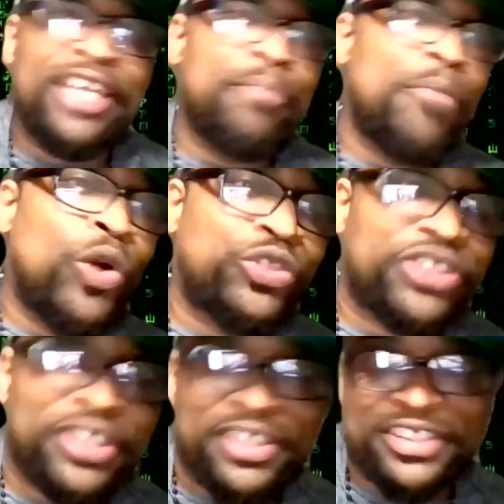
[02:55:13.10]

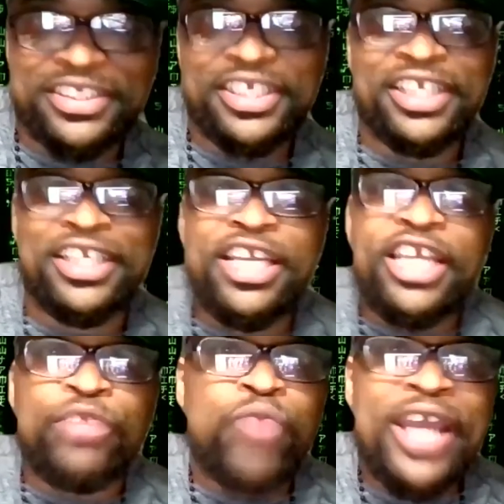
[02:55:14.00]
emotionlessly,
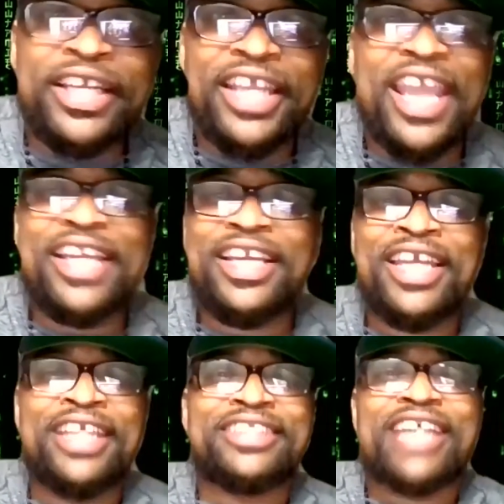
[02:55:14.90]

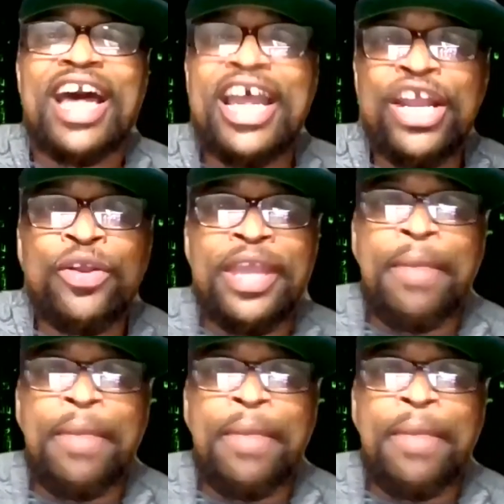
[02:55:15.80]
eradicated an entire